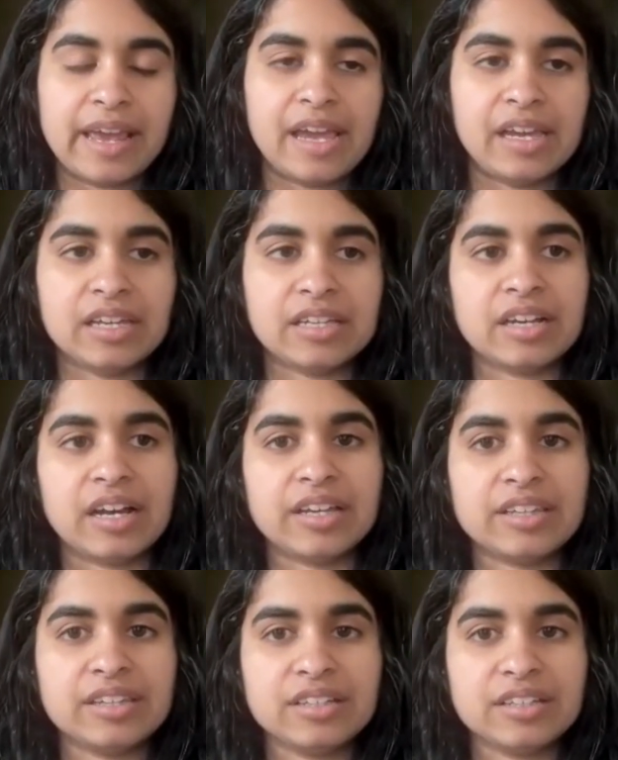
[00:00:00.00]
And
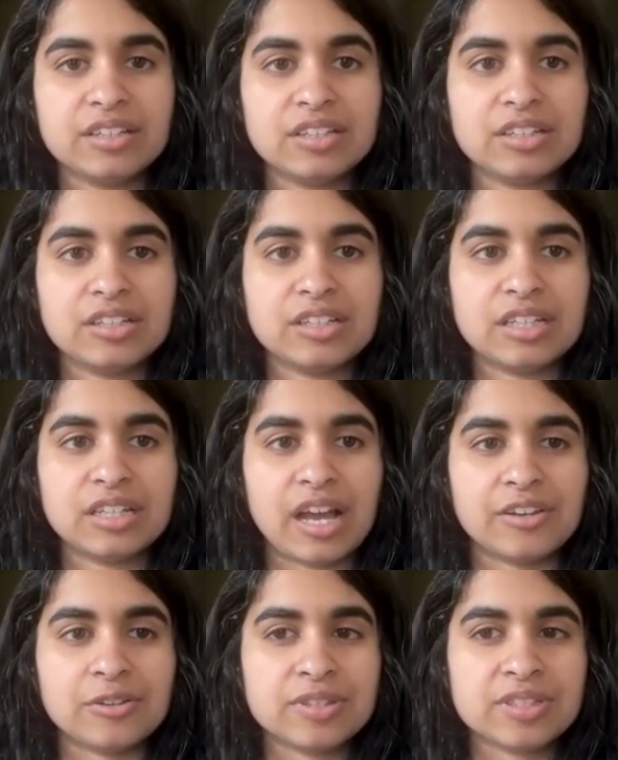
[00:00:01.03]
I think, I
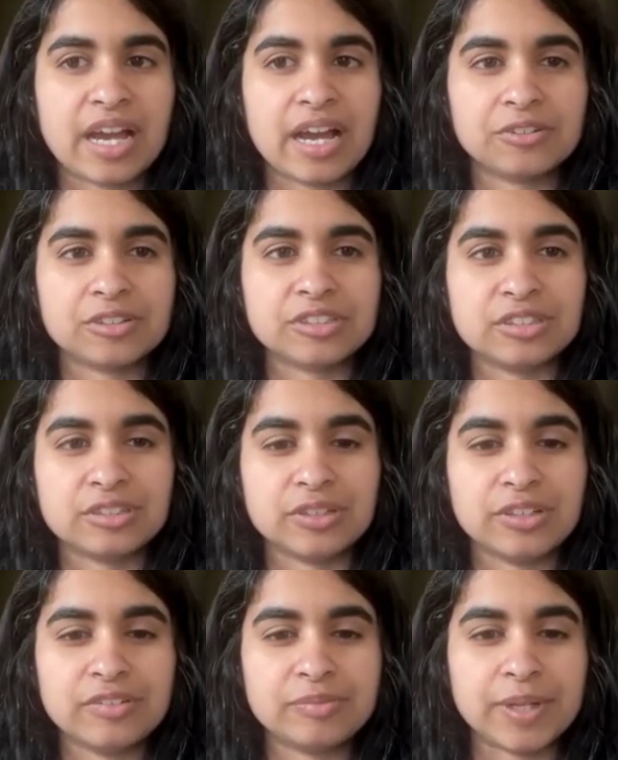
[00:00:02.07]
know it's
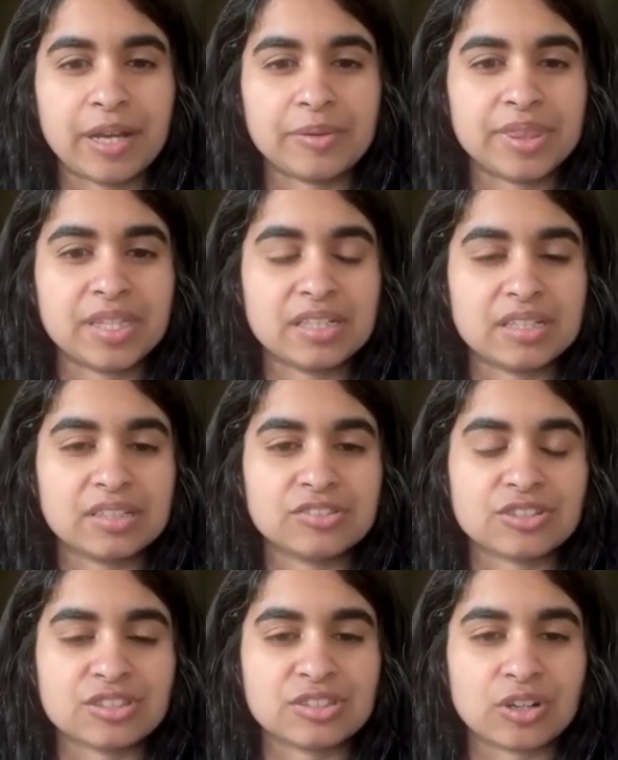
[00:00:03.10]
counterintuitive, but I would think
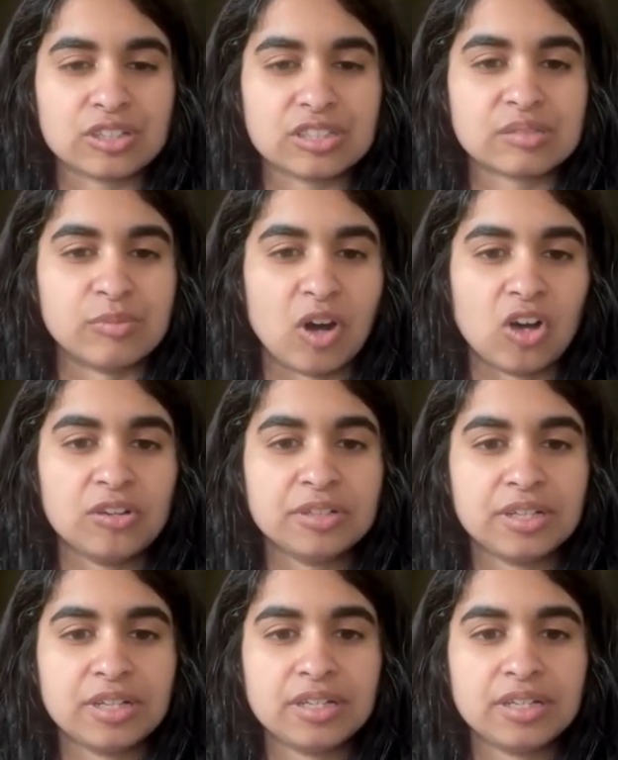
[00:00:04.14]
just start small.